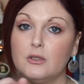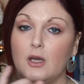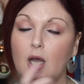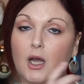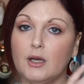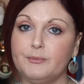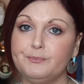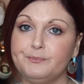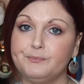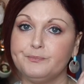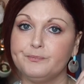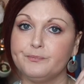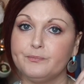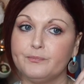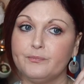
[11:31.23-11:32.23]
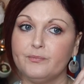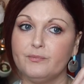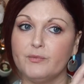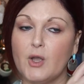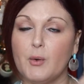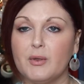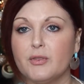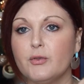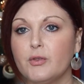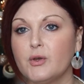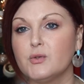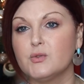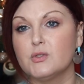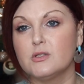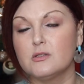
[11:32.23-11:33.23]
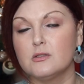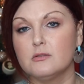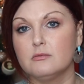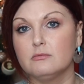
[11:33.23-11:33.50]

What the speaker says: going through those